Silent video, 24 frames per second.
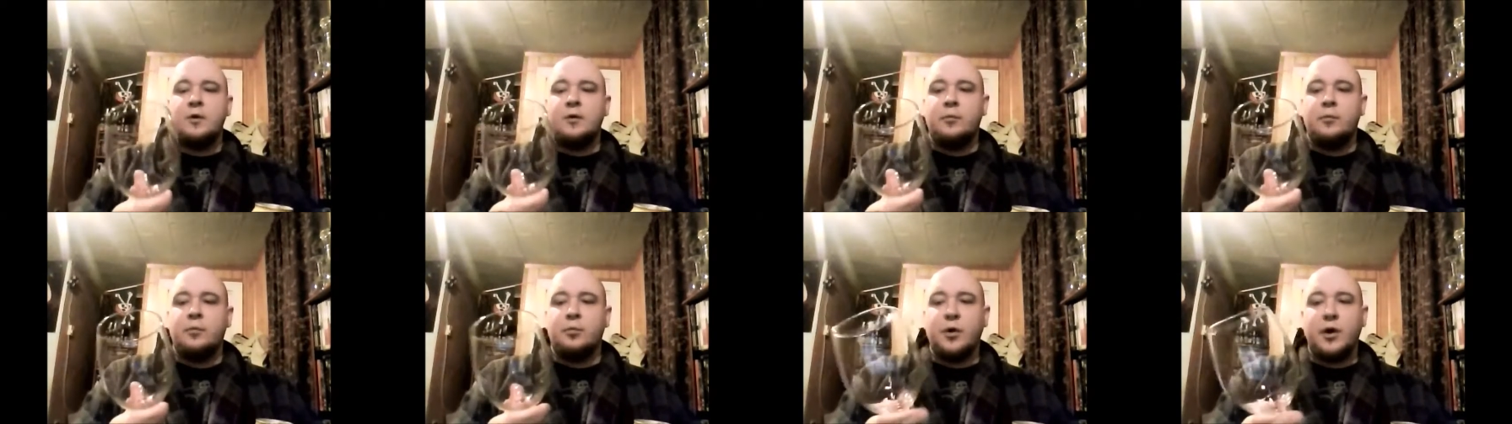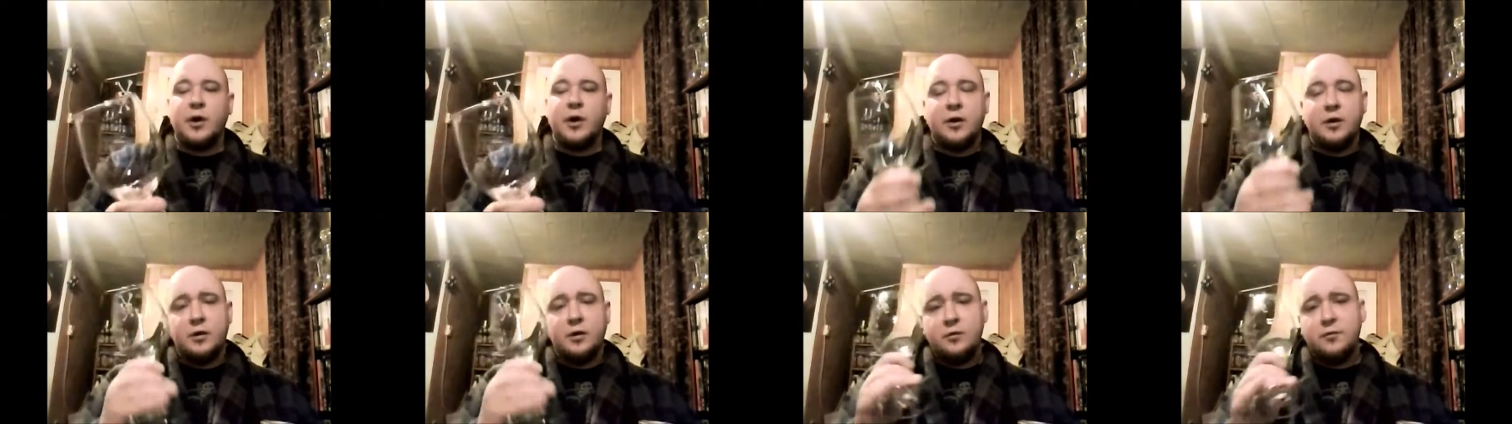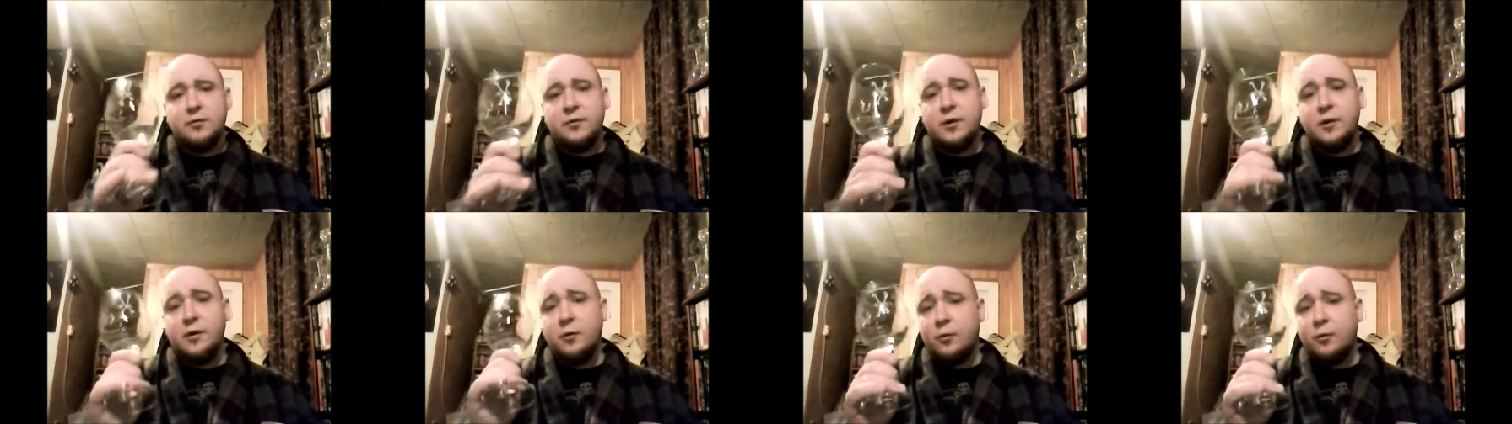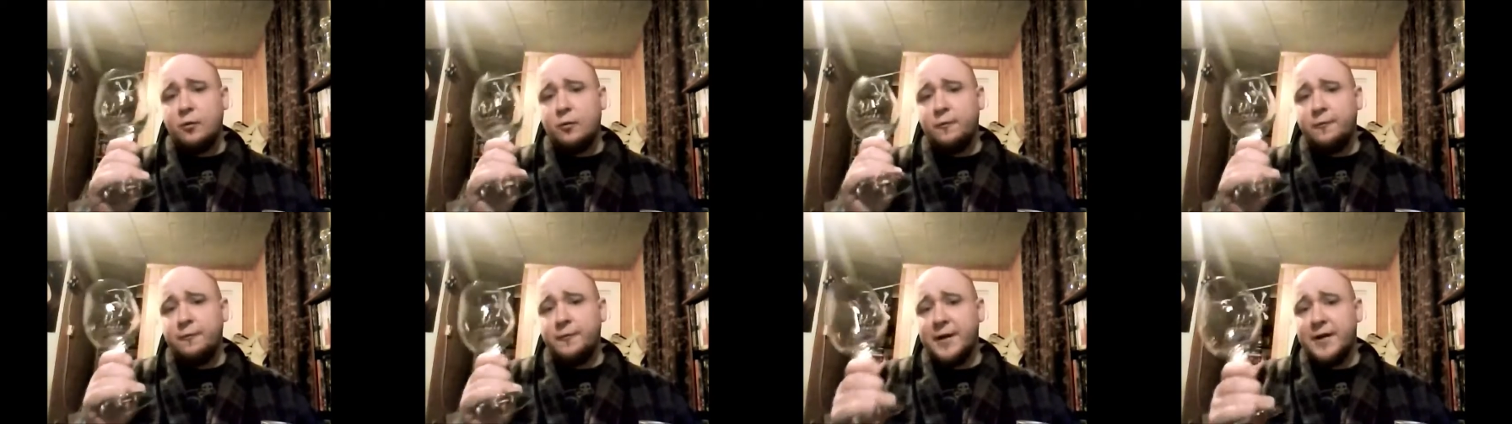Breaking out the
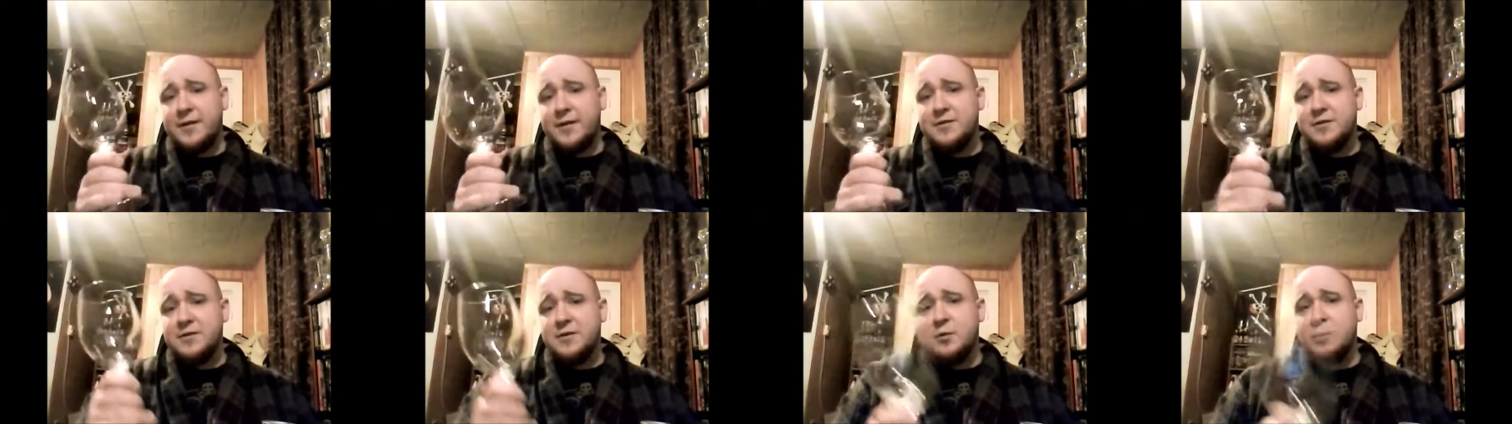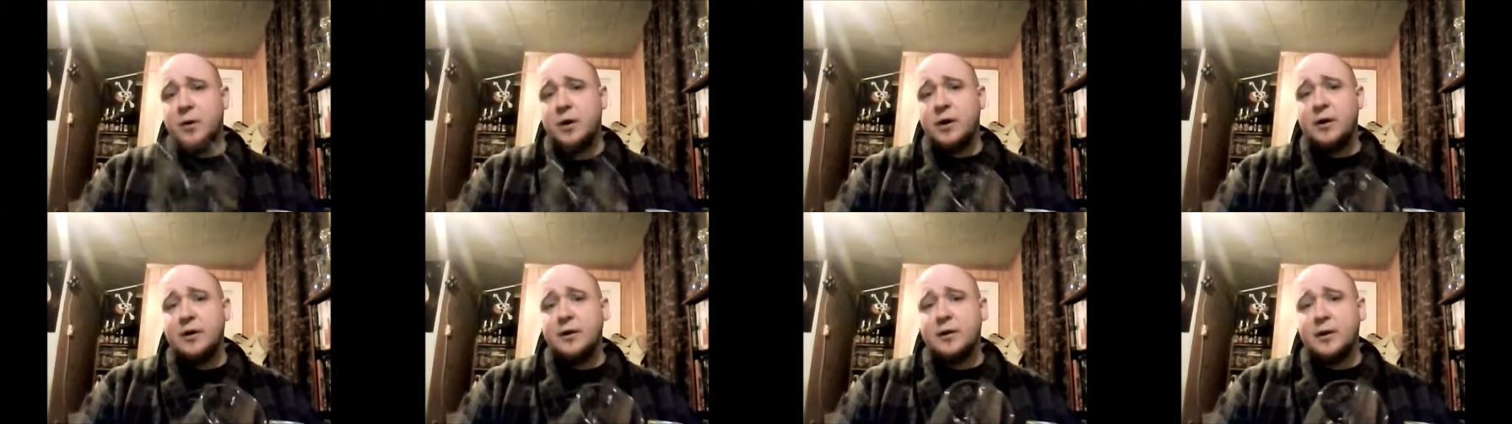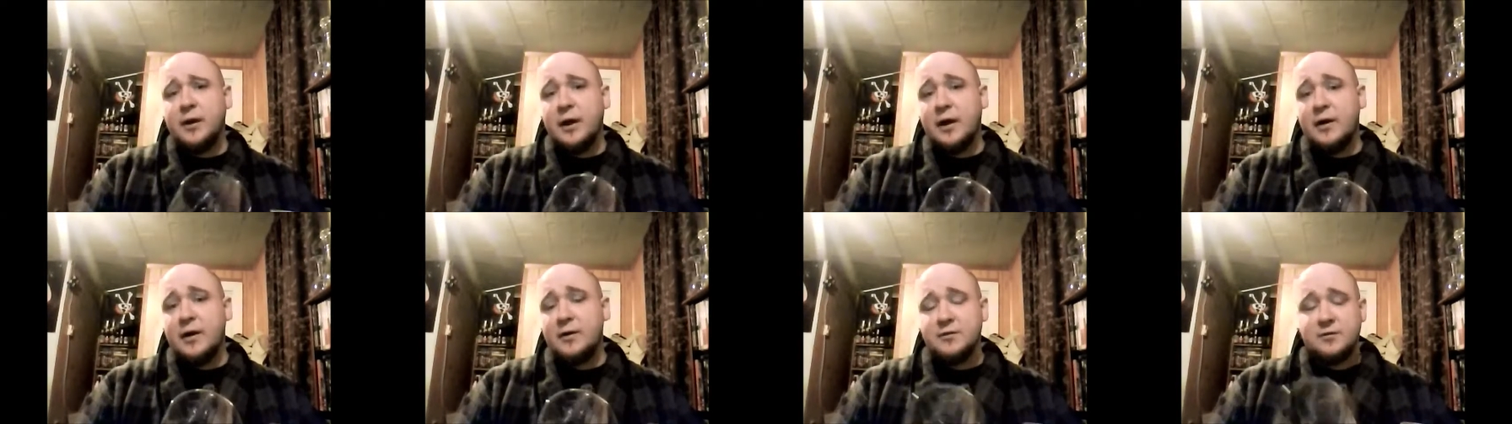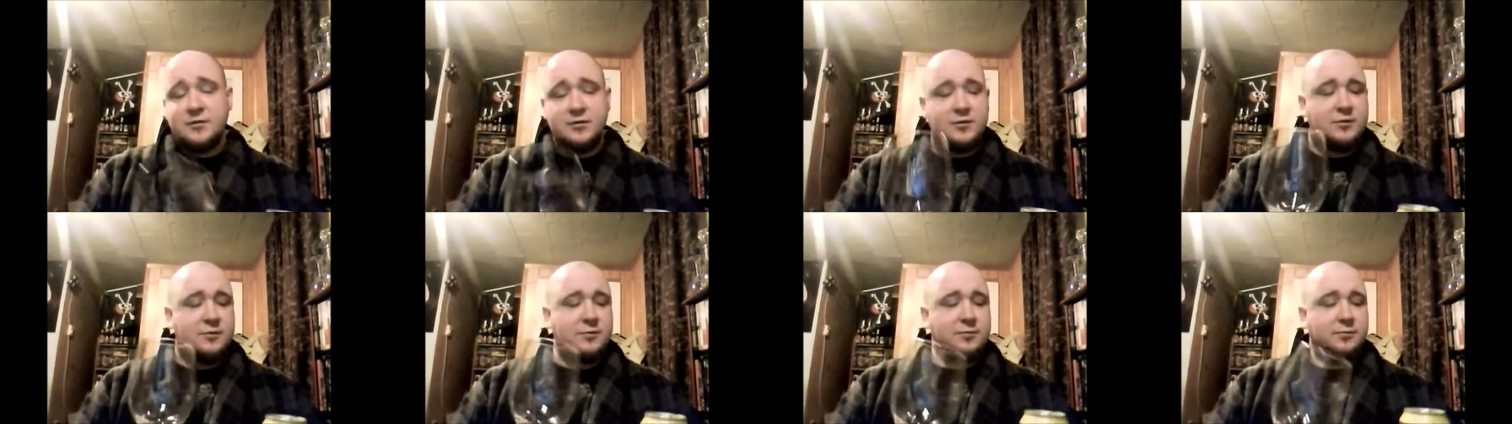old fancy wine
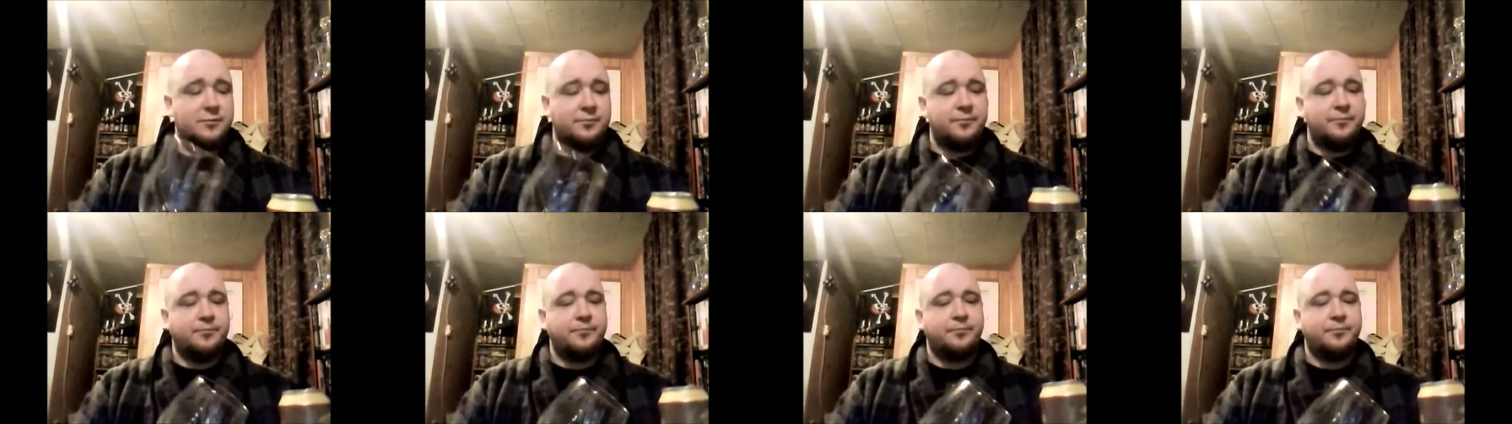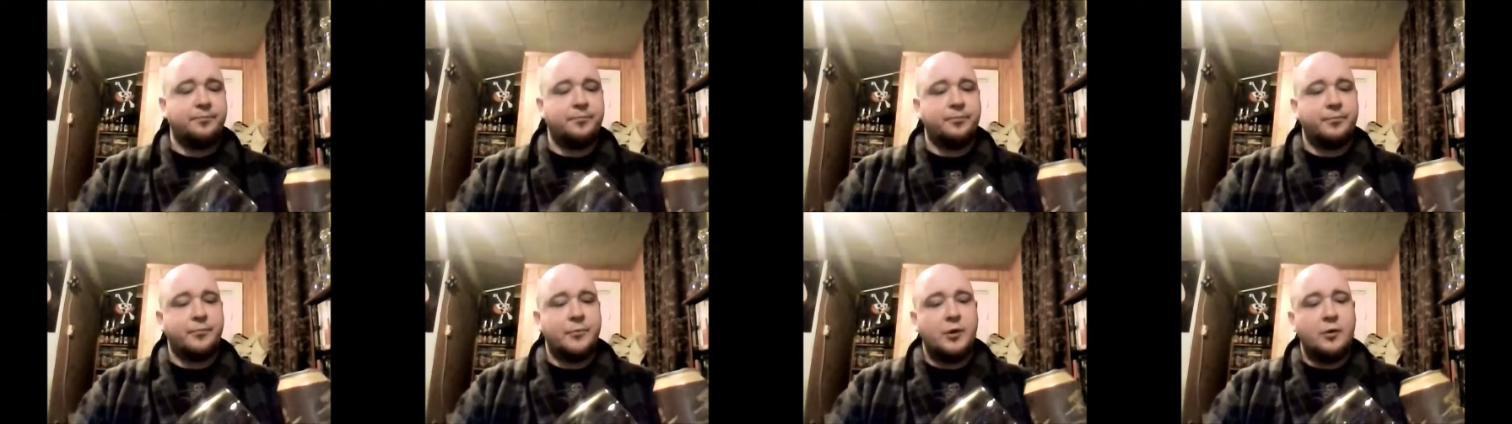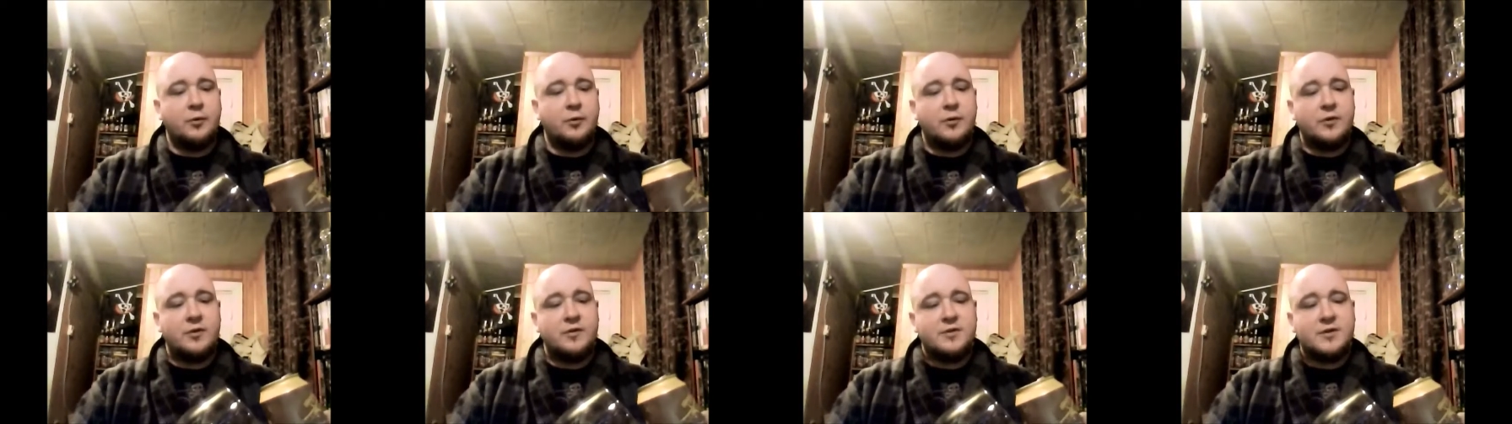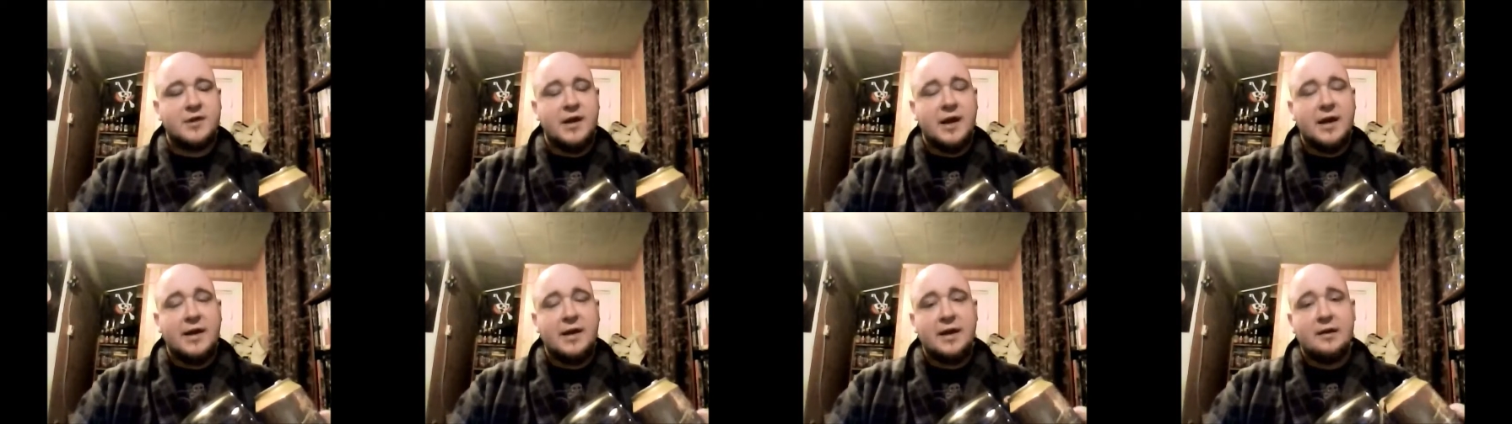glass. Doing it
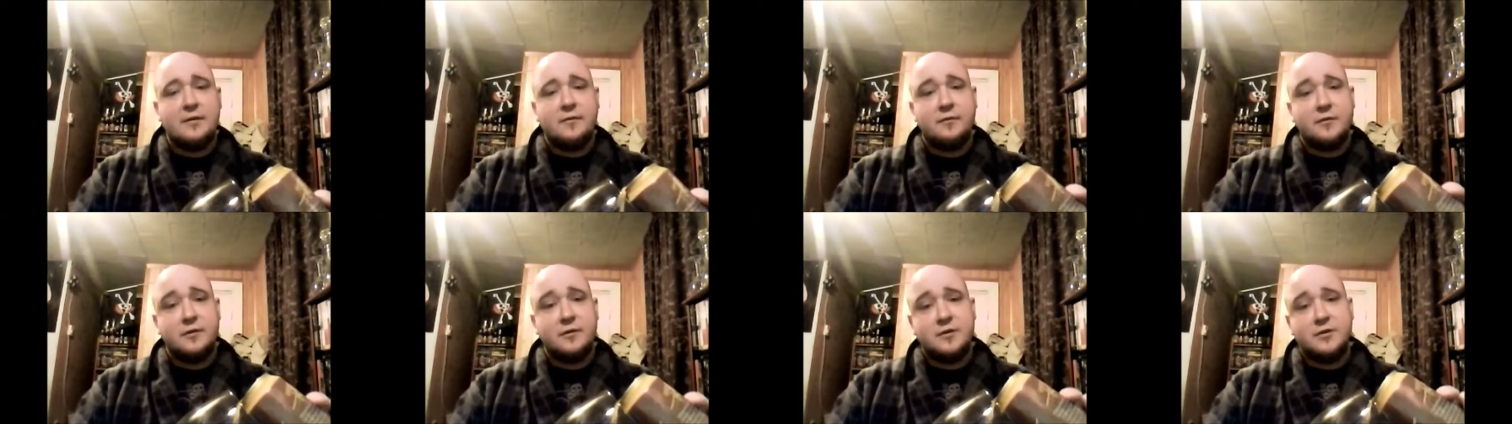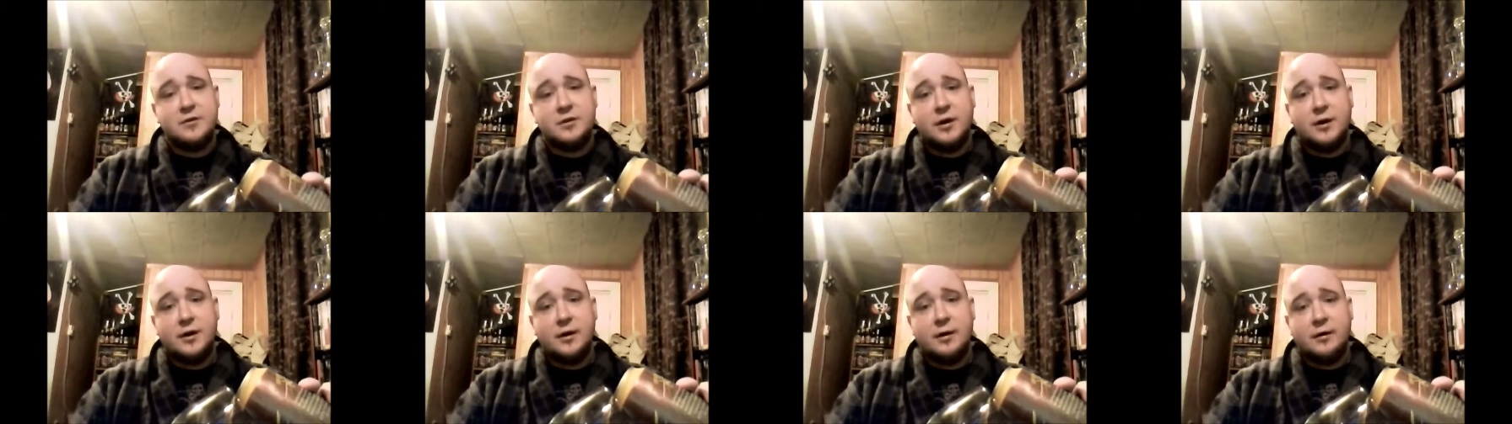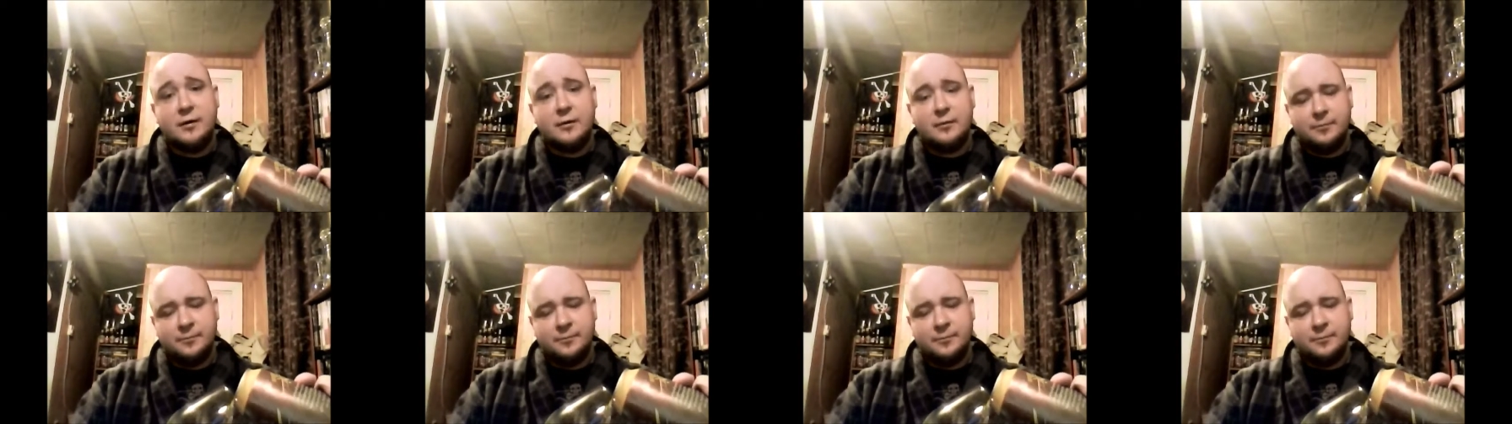Zach Avery style.